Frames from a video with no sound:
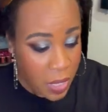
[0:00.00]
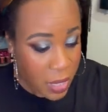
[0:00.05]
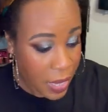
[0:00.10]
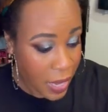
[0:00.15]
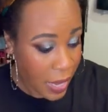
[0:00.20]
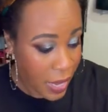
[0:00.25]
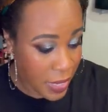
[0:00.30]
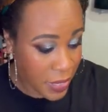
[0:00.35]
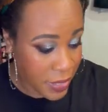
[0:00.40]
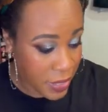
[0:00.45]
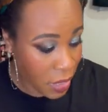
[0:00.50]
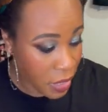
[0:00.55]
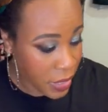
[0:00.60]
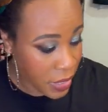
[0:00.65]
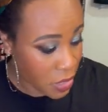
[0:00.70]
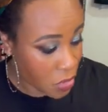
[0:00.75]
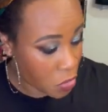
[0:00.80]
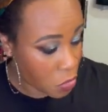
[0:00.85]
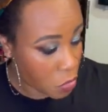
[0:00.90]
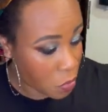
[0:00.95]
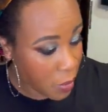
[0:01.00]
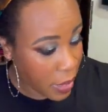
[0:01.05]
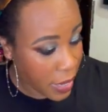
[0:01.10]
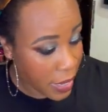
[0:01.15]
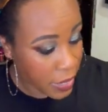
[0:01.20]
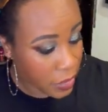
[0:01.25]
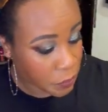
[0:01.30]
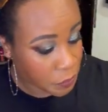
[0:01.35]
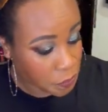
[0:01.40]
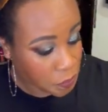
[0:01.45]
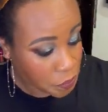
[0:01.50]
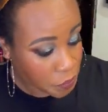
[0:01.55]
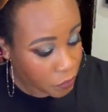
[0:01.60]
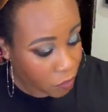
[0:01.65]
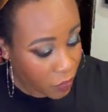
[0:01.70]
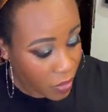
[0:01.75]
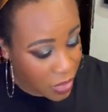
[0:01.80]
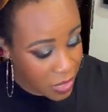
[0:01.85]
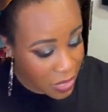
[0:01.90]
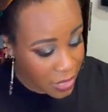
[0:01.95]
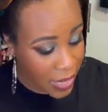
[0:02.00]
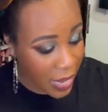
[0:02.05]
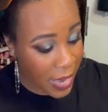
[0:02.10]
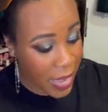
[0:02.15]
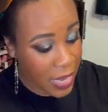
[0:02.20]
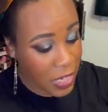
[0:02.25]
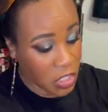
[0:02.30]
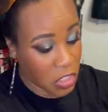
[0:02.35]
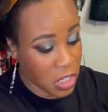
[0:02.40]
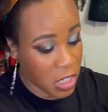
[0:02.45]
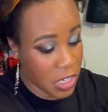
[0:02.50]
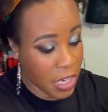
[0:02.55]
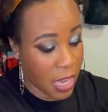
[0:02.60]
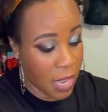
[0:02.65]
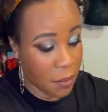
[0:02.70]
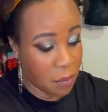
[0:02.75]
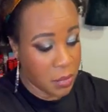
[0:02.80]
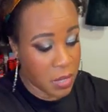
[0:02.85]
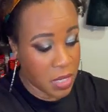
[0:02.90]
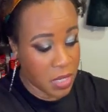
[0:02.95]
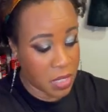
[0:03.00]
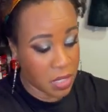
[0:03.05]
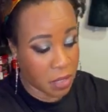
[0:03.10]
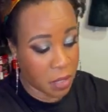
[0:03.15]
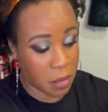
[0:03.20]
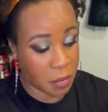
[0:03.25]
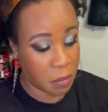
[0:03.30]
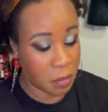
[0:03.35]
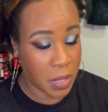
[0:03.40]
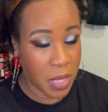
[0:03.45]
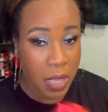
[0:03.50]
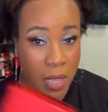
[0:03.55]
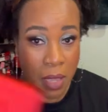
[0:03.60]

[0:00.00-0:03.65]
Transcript: I dug into my stash and got me some.